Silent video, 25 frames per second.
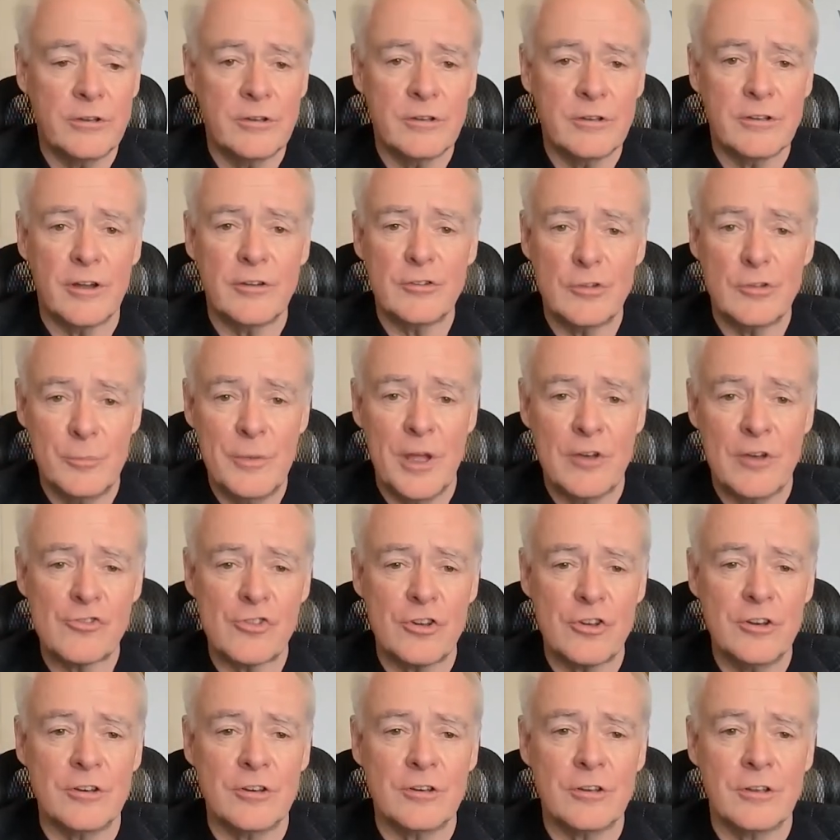Now, you
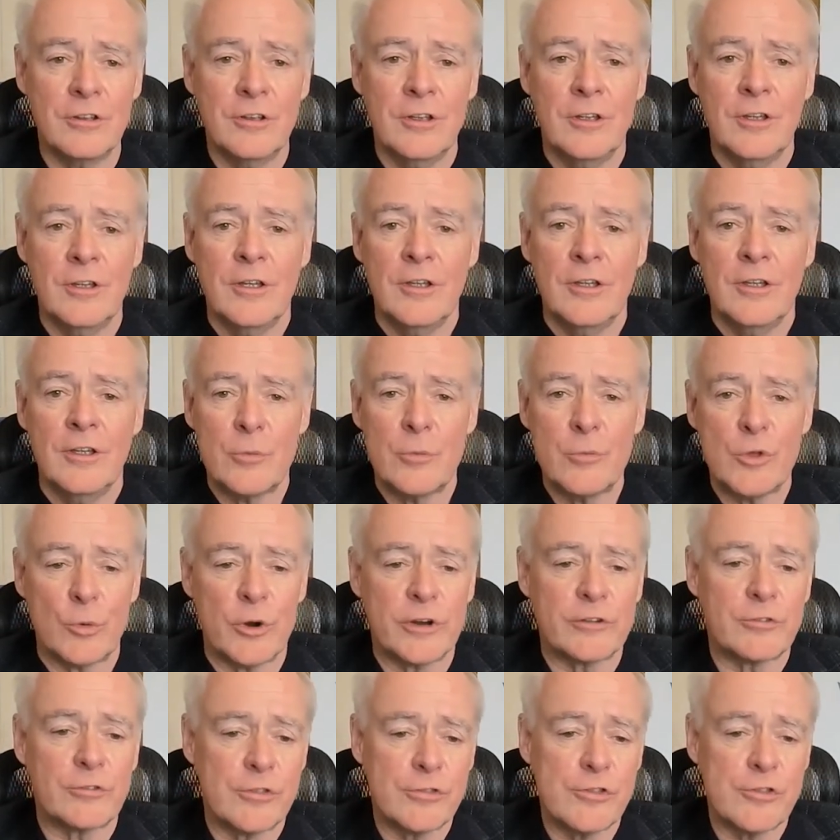mentioned some of the
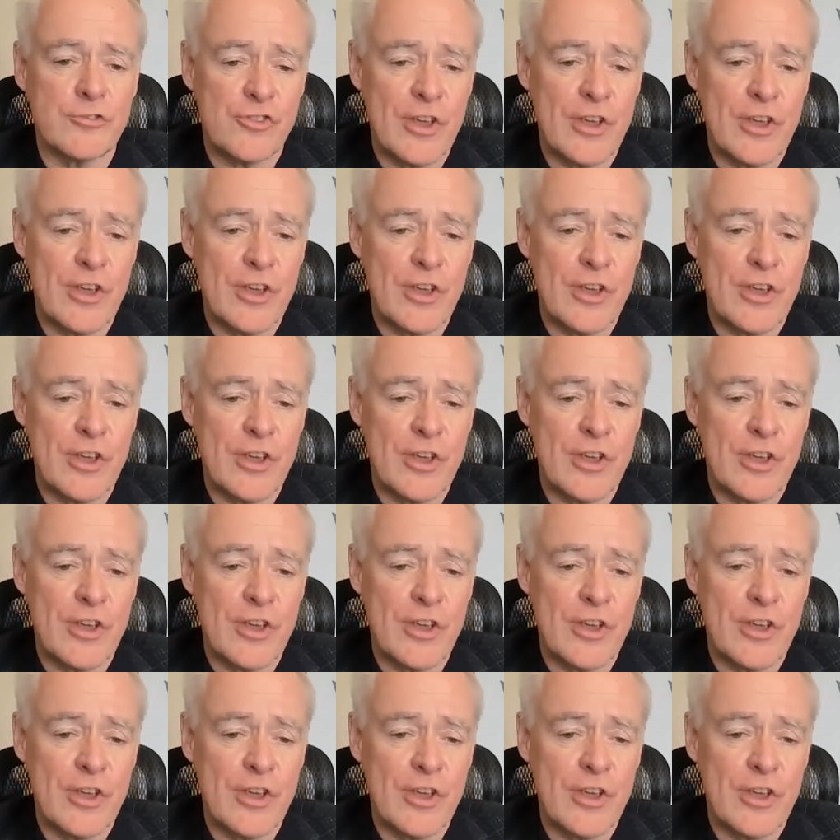work that the